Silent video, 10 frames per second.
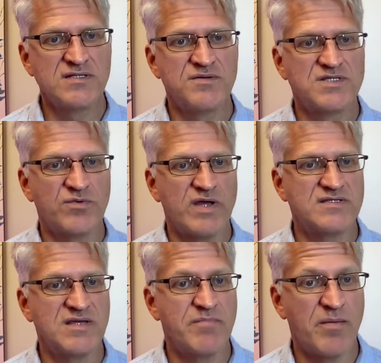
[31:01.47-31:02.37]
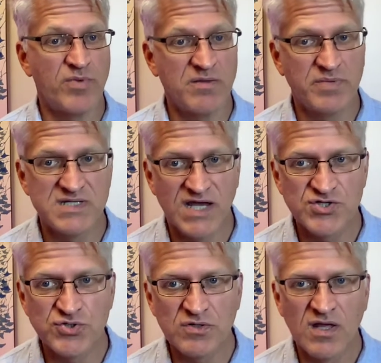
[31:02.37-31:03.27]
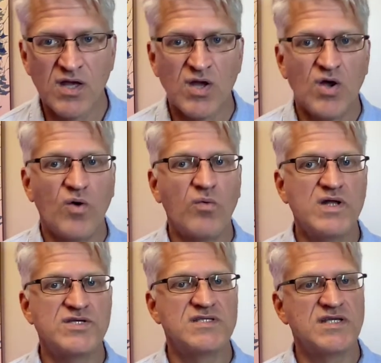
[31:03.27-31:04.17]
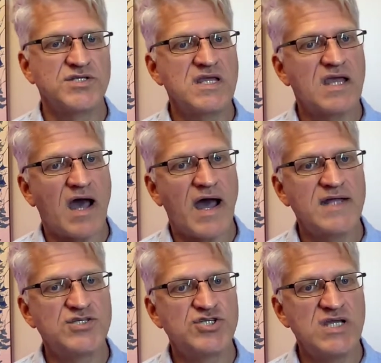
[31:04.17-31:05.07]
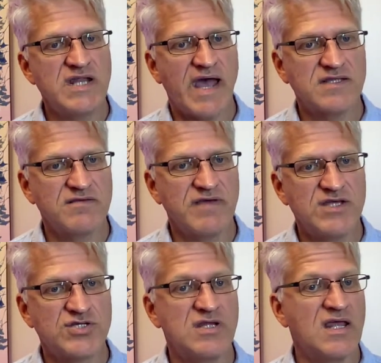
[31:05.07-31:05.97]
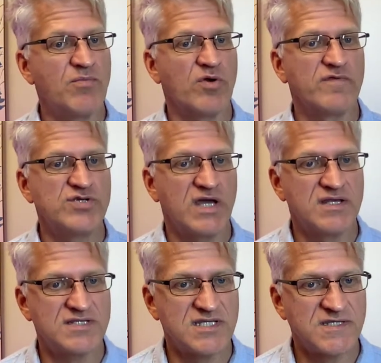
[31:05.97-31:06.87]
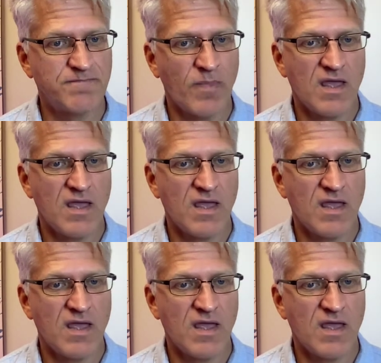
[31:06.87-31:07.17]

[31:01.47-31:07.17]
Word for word: known as the resting membrane potential, which essentially guides gene activation and morphogenesis.